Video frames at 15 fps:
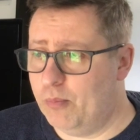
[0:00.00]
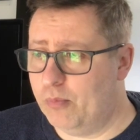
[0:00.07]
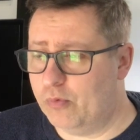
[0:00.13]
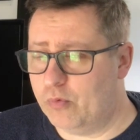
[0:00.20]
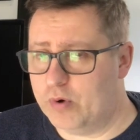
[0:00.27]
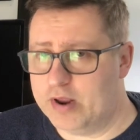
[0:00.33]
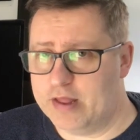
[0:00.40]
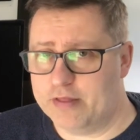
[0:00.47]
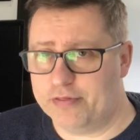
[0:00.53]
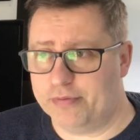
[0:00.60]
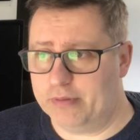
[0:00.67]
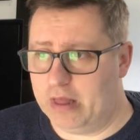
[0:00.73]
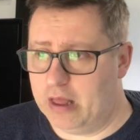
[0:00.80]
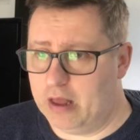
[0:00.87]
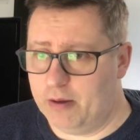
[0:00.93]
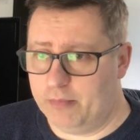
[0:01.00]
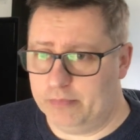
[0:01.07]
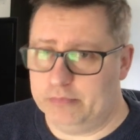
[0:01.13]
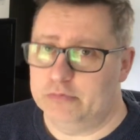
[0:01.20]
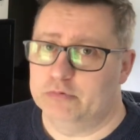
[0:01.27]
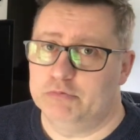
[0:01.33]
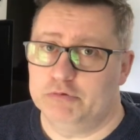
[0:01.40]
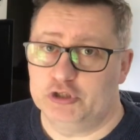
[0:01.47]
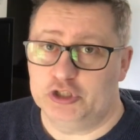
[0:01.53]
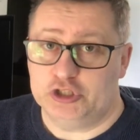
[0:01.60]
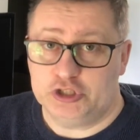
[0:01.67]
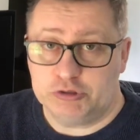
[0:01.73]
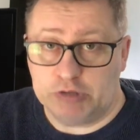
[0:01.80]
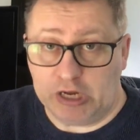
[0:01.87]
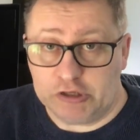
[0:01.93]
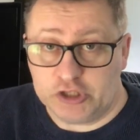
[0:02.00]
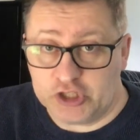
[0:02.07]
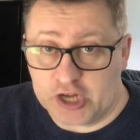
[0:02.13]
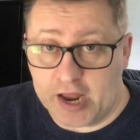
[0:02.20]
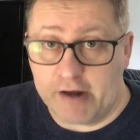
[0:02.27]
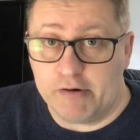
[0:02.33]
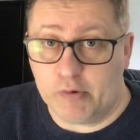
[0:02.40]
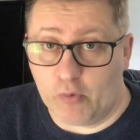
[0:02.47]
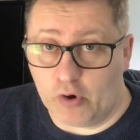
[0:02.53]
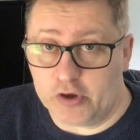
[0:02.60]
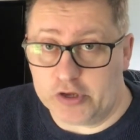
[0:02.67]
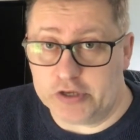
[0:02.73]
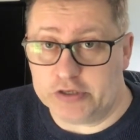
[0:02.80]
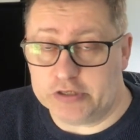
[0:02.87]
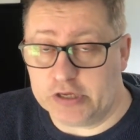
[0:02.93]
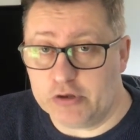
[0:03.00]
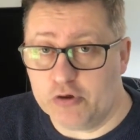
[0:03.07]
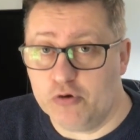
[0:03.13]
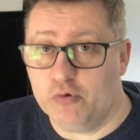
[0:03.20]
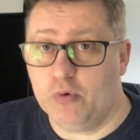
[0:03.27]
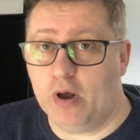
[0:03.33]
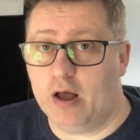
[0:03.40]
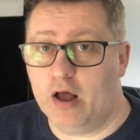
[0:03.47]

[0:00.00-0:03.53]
with sharing what you do.